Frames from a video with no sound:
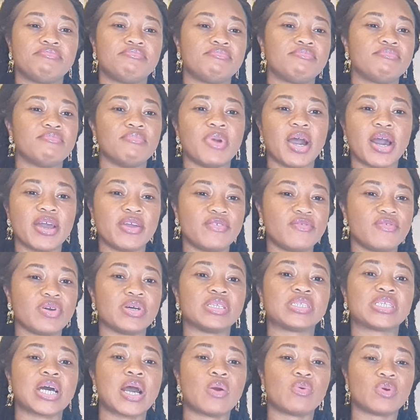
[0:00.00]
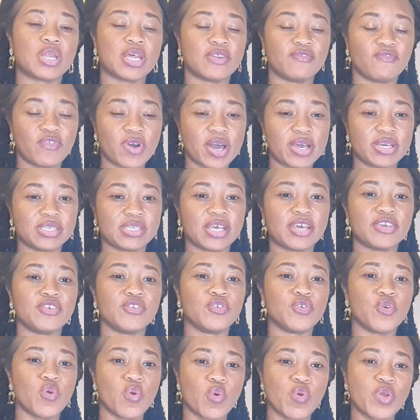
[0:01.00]
migrant, I would advise that you
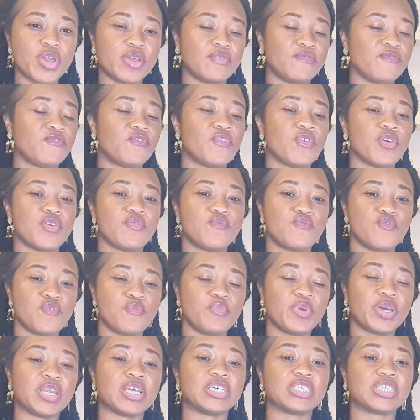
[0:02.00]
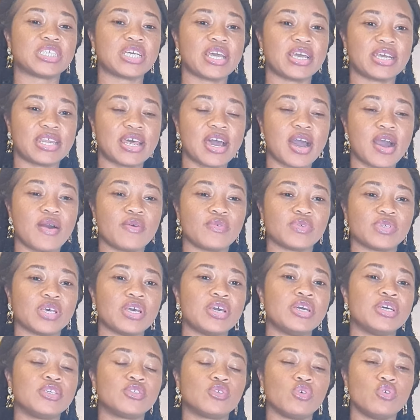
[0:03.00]
go in for a room in a shared house.
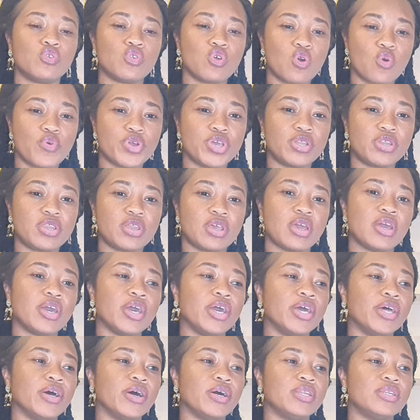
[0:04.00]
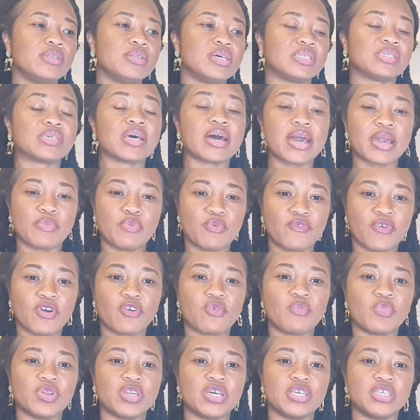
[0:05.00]
So knowing the type of
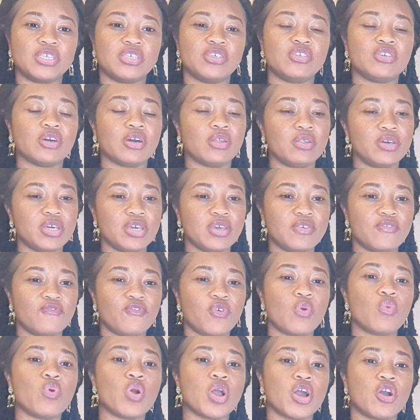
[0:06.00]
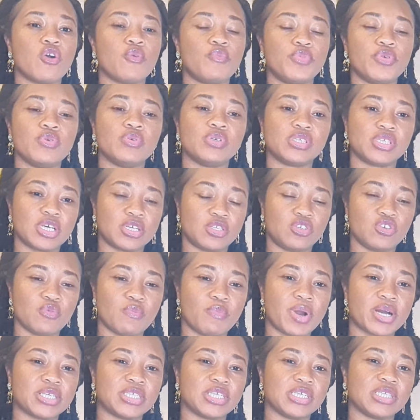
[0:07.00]
accommodation you're looking for will help you set your
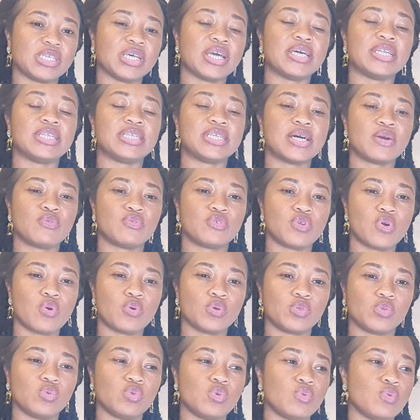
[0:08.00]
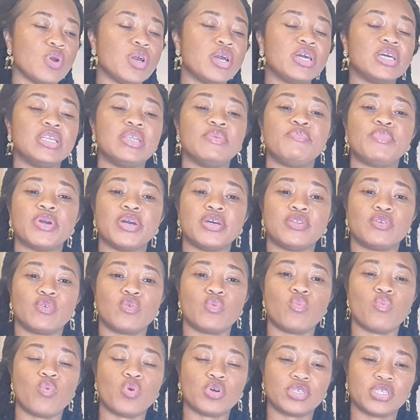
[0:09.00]
budget, and that would also depend
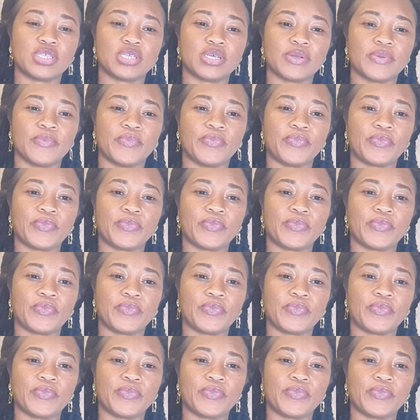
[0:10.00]
on what